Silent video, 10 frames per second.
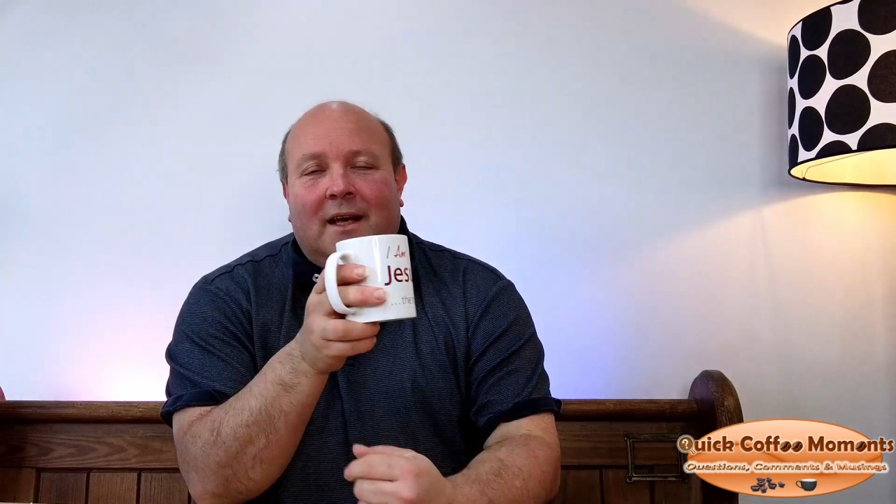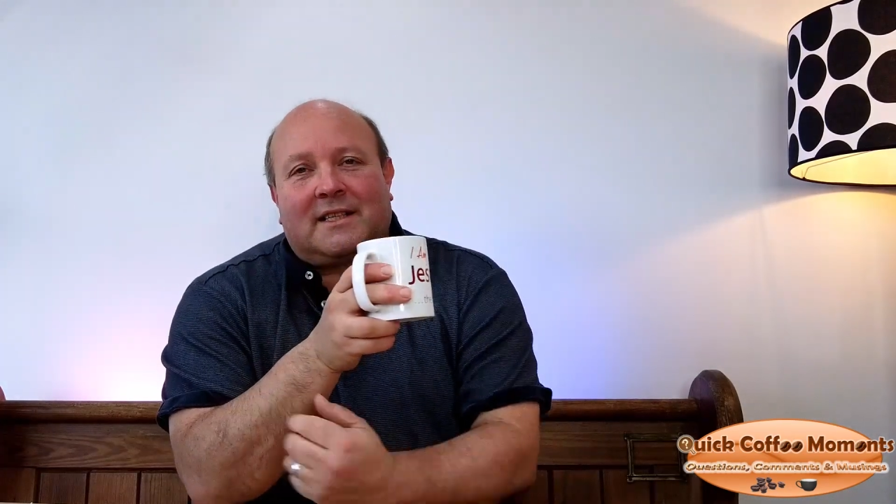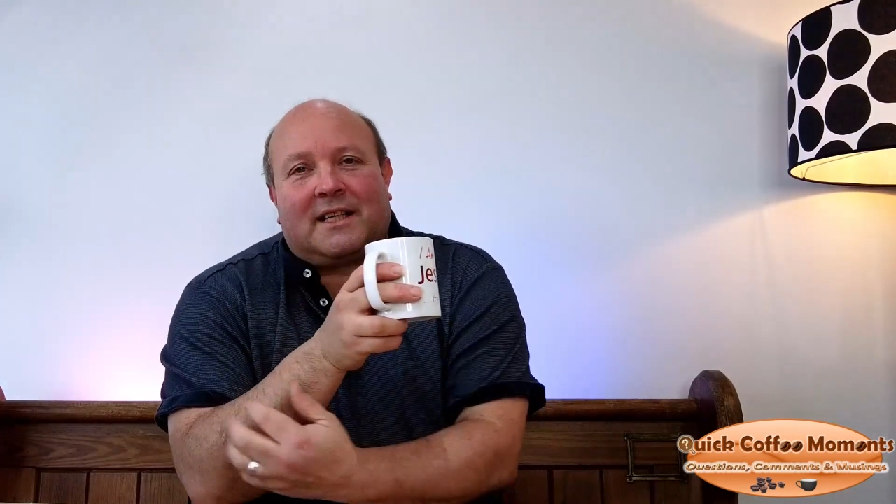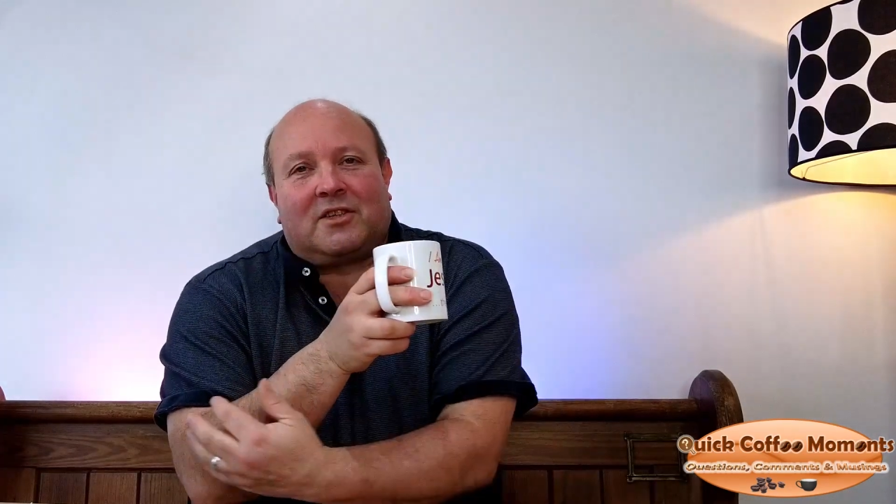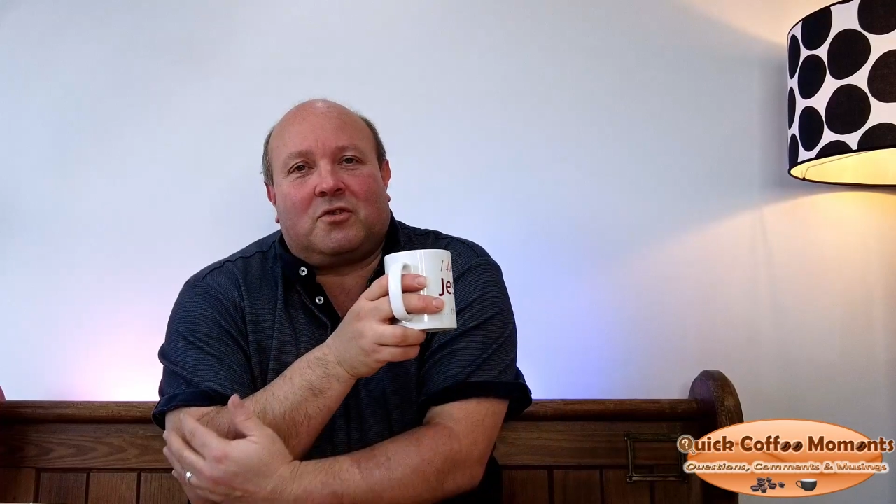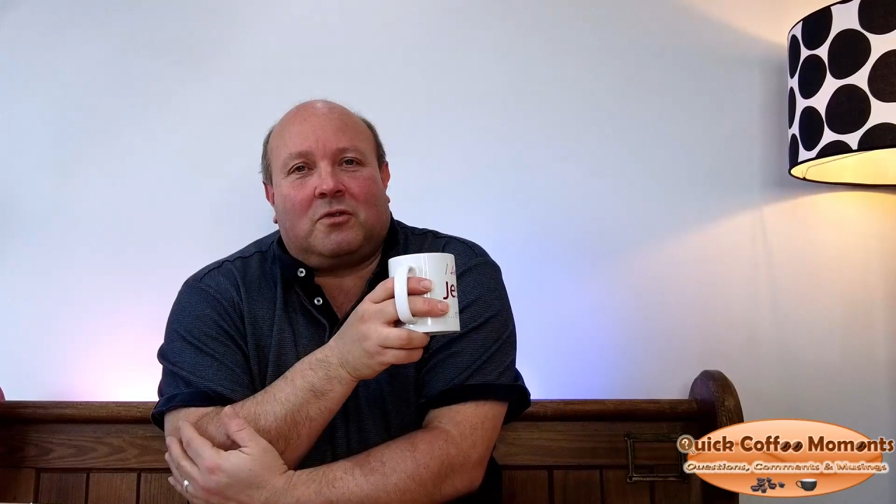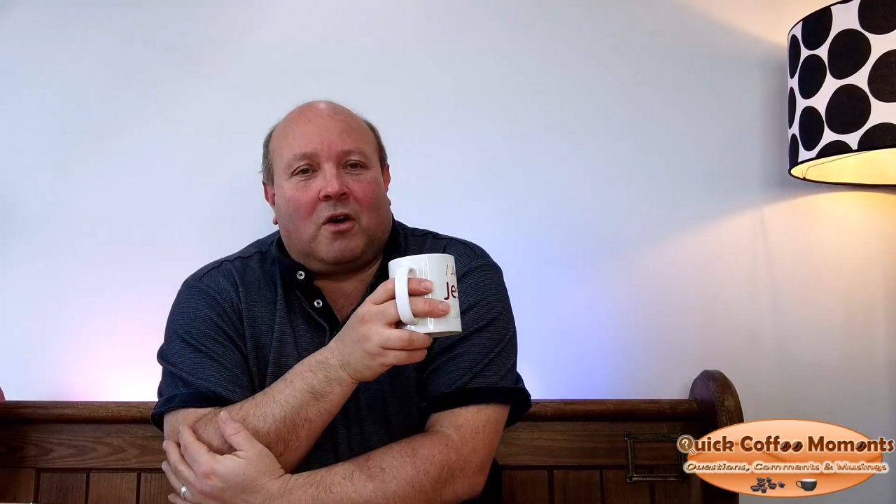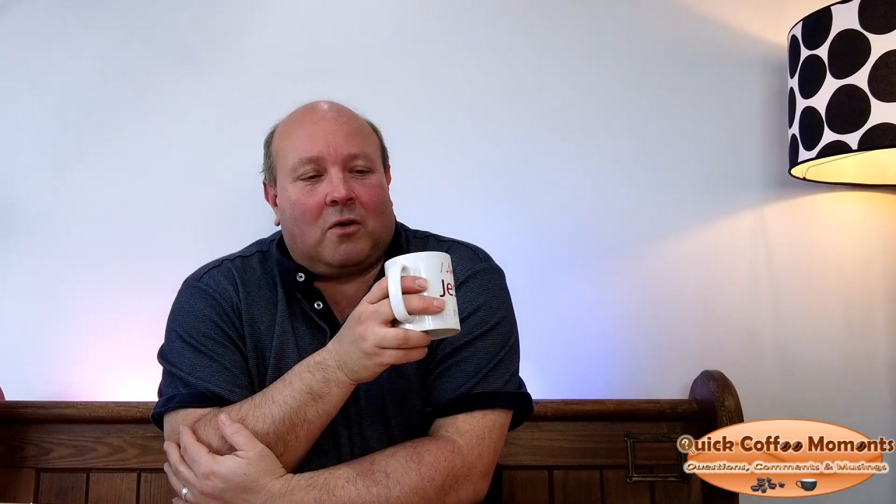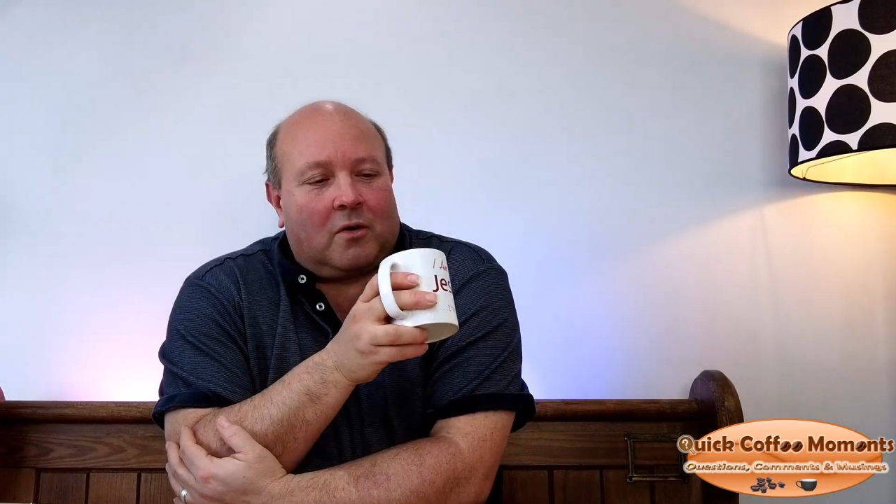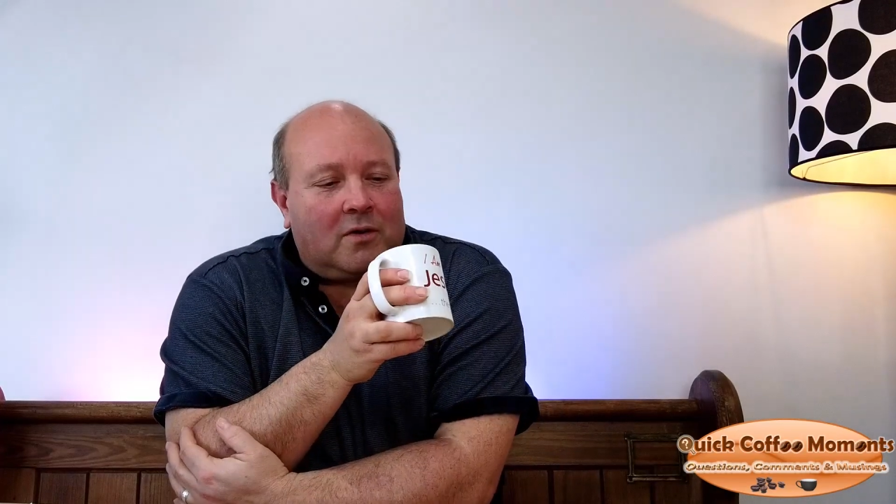I take too
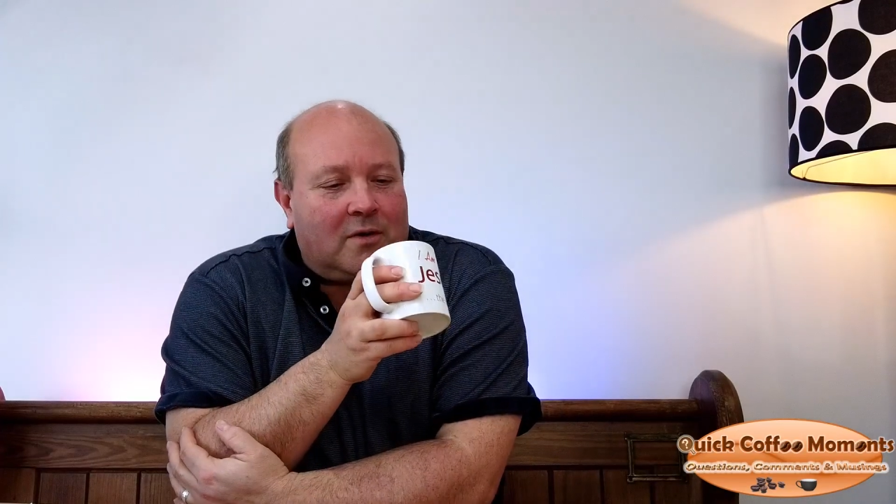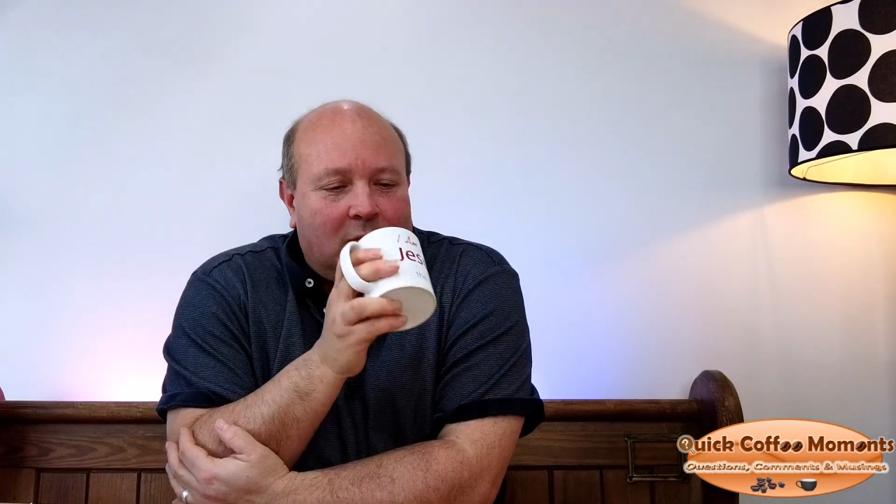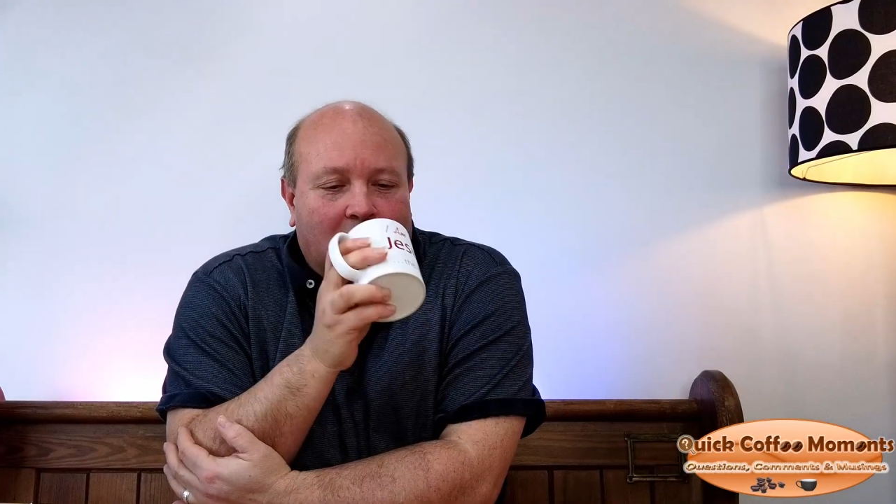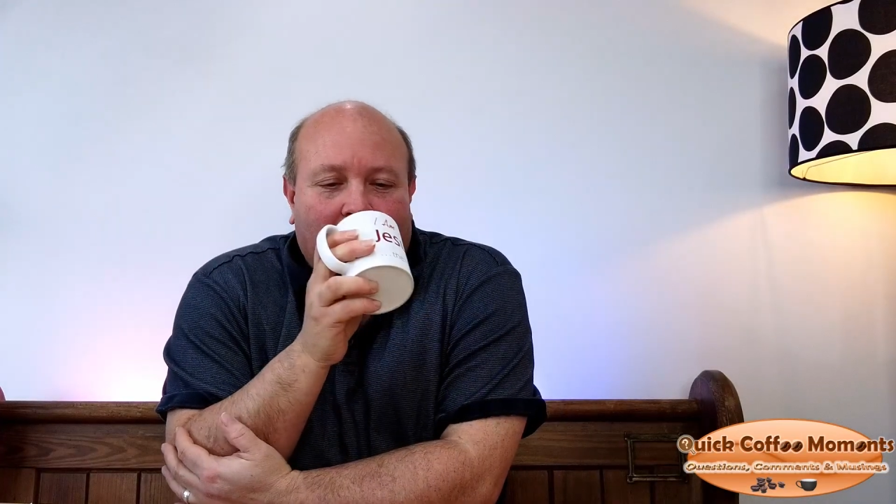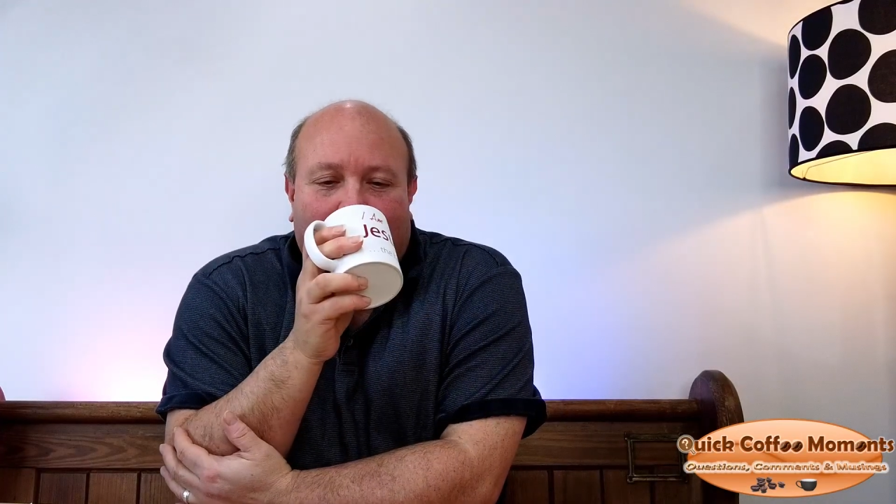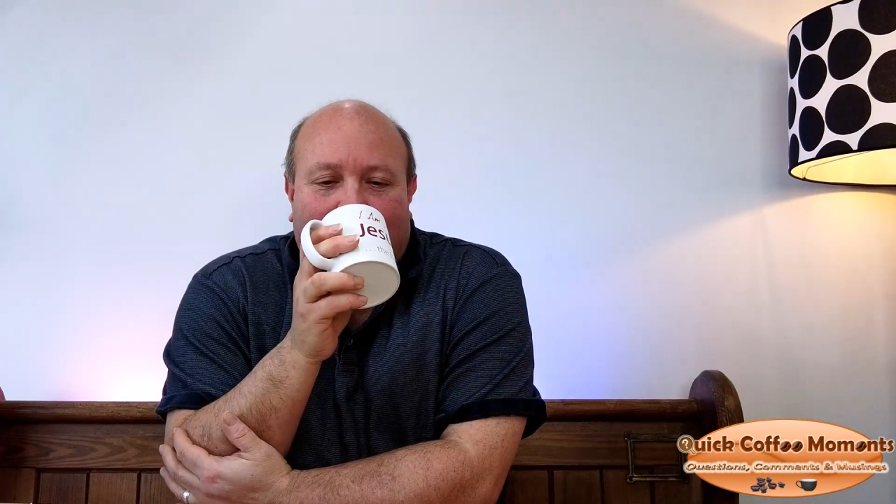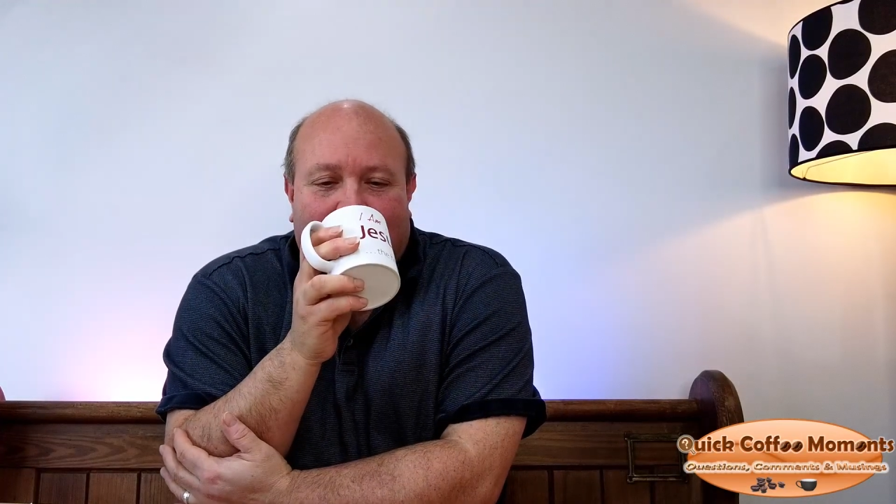long when